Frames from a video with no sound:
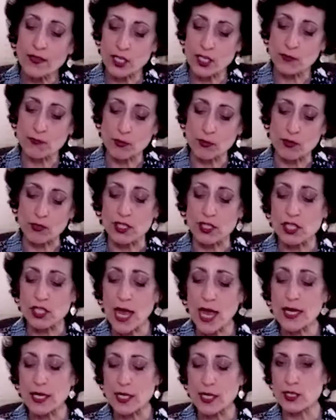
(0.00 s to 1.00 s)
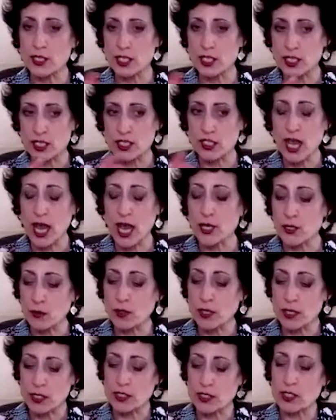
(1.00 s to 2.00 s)
this percentage is that you
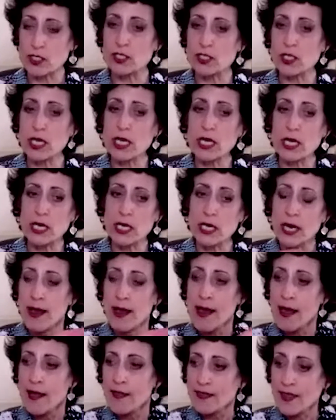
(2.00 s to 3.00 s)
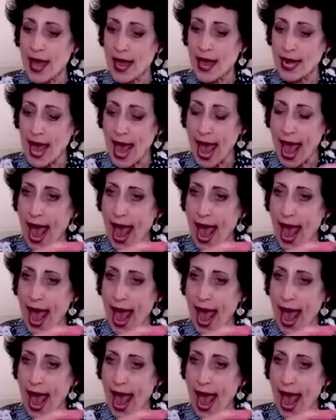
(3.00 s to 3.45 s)
can see that